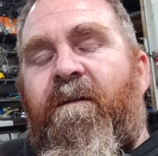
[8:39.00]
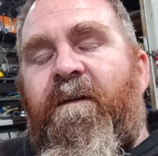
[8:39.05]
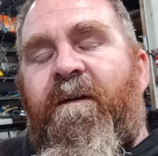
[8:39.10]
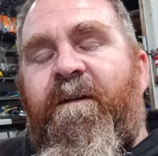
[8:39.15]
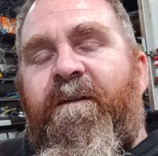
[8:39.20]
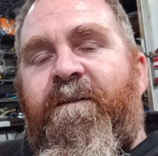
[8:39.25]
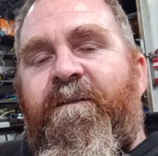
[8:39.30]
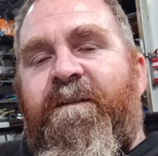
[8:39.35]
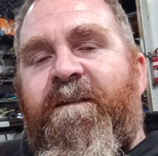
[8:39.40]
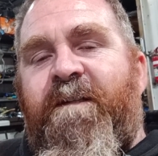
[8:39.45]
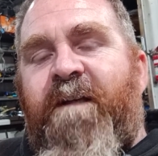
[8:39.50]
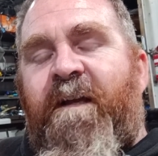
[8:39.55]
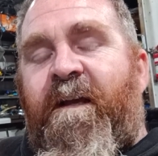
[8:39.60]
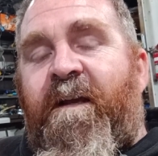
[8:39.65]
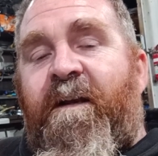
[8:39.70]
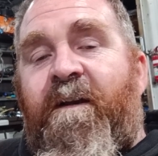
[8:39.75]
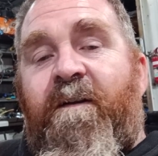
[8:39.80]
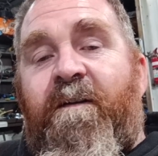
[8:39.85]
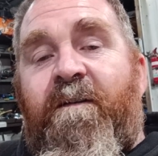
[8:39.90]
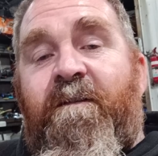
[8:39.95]
and
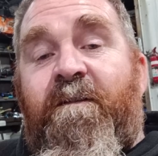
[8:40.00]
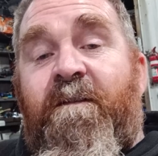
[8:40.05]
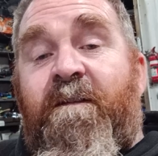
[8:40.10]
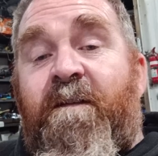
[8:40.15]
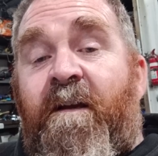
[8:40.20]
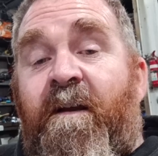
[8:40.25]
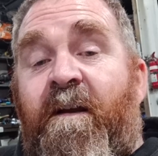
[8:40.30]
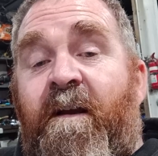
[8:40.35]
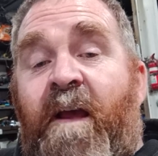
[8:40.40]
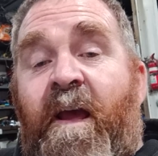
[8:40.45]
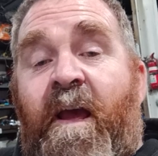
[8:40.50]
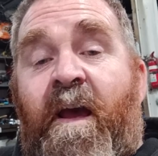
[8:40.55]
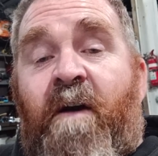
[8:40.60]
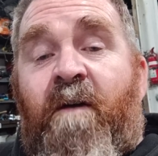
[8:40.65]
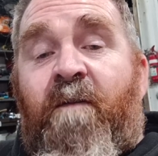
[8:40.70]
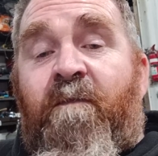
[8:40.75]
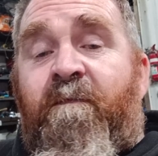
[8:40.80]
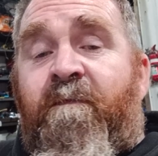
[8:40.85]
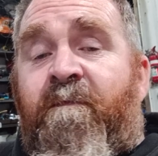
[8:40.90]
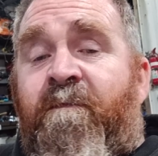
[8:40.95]
seeing
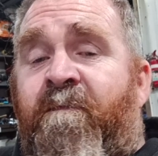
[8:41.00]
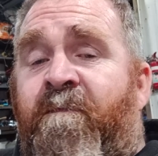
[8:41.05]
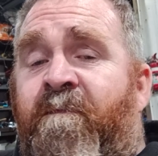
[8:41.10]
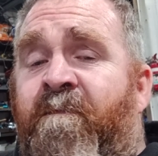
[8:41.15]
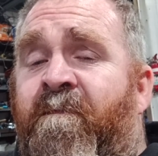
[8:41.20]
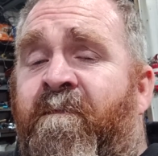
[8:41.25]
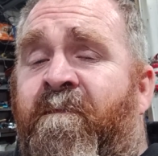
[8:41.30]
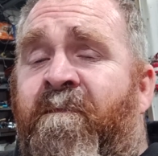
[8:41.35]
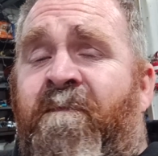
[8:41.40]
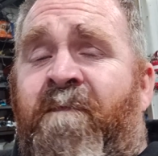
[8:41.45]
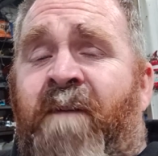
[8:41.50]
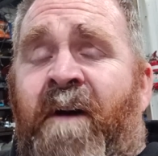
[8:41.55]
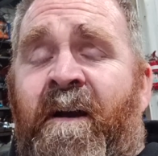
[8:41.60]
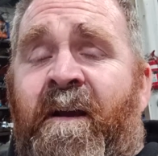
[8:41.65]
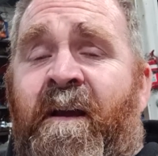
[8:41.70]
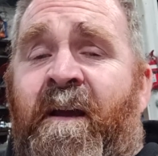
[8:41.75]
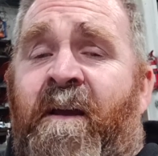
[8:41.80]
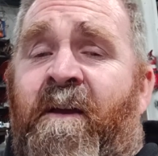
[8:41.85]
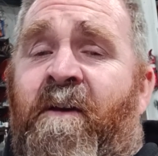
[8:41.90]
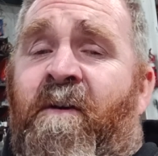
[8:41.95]
how
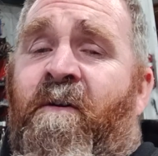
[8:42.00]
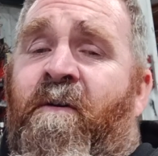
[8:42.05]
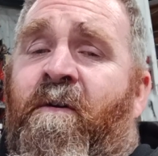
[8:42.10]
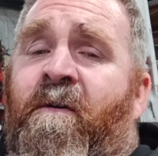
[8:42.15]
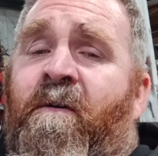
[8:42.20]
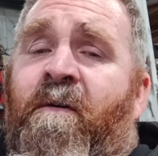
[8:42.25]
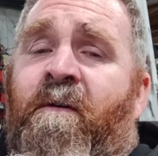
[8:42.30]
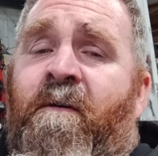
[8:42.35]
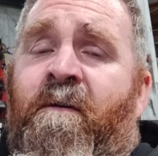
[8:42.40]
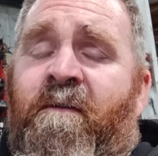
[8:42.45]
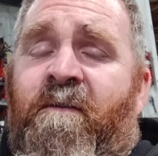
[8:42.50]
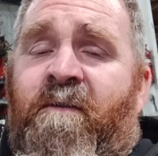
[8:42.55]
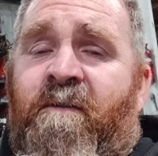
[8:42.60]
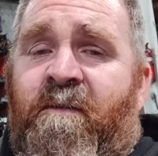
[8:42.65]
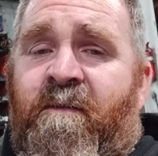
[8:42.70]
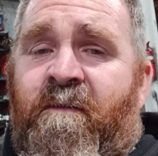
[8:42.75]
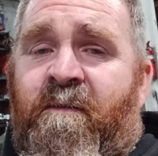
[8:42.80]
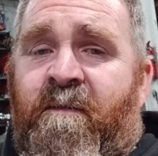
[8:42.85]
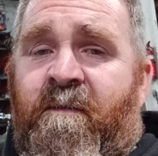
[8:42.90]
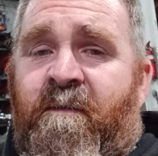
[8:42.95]
fucking
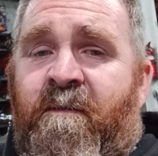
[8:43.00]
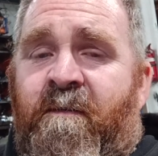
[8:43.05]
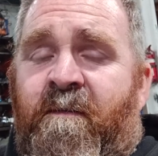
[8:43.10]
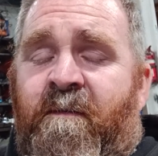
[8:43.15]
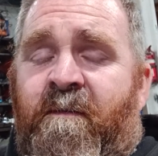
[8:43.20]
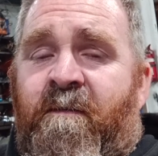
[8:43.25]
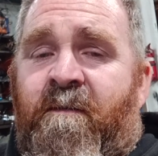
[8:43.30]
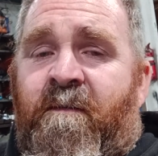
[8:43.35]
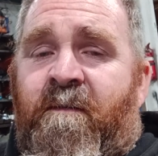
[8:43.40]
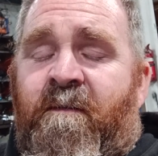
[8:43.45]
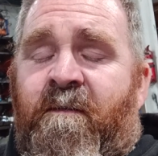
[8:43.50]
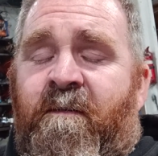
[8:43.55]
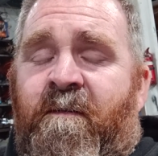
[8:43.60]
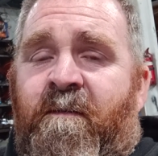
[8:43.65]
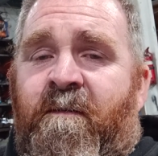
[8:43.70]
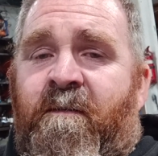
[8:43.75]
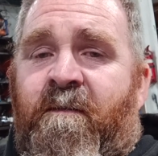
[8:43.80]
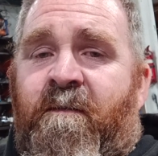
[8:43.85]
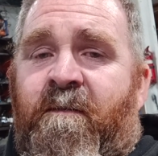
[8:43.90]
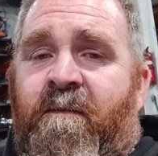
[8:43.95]
hurt
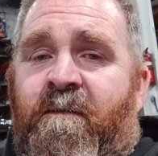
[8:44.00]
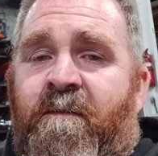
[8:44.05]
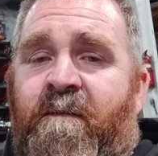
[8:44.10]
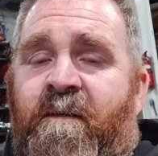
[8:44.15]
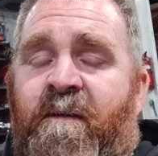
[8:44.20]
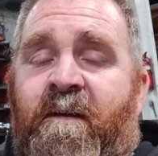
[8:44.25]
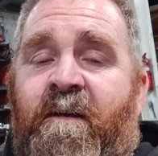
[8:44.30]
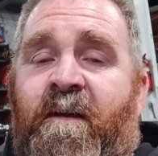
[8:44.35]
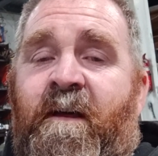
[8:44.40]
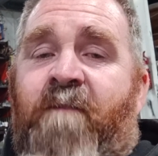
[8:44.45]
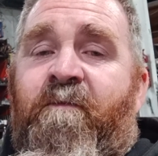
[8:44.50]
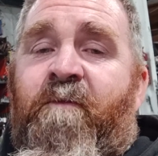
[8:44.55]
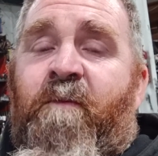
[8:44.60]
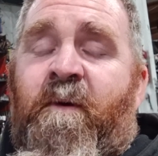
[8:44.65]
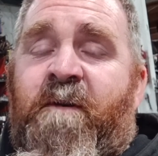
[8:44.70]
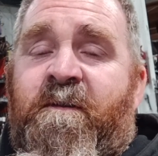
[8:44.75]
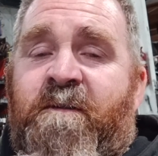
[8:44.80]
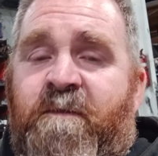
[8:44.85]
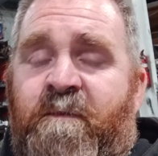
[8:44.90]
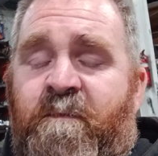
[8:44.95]
that your loved
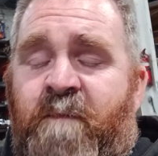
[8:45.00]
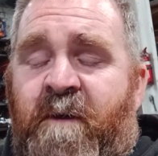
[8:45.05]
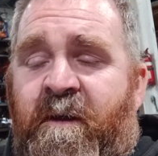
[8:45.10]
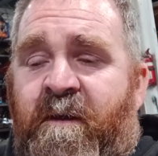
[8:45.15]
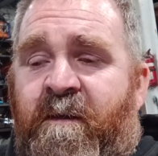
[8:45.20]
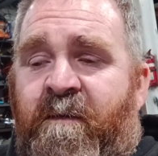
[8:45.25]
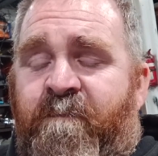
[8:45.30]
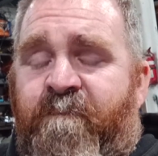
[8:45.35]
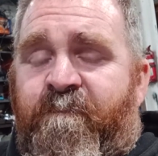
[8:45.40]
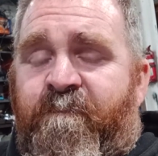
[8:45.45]
ones would be.